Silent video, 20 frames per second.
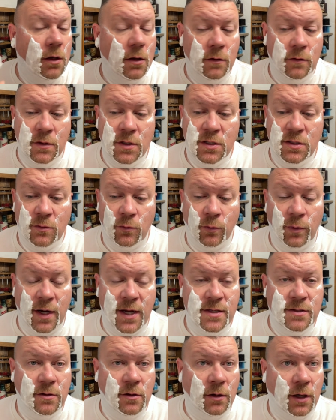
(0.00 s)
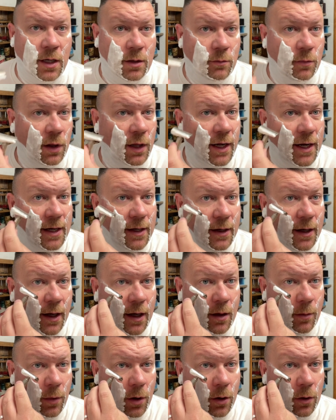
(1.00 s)
This razor and blade
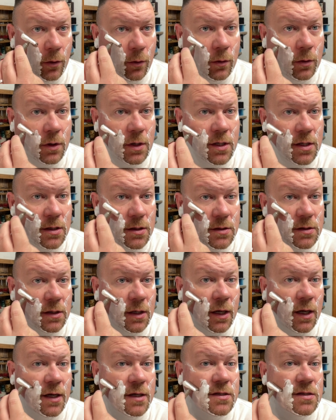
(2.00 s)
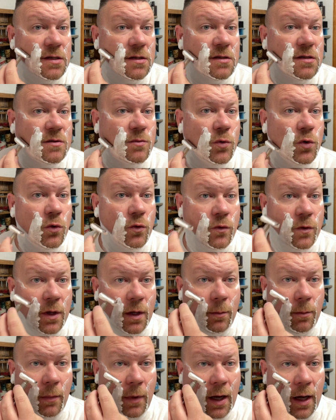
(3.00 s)
combo is nice and smooth
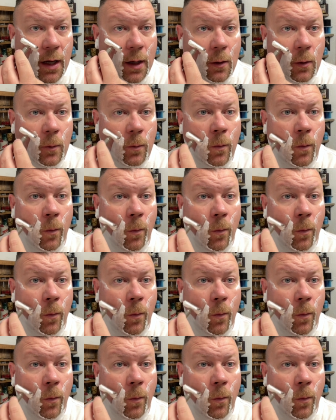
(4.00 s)
and mild.